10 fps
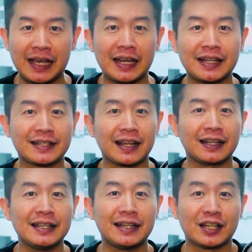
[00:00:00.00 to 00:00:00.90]
it is
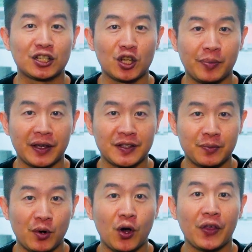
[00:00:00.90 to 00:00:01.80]
likely that the topic
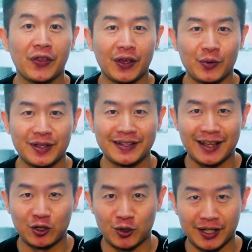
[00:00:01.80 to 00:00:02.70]
is more
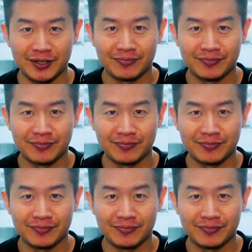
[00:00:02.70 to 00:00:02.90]
theory-centric.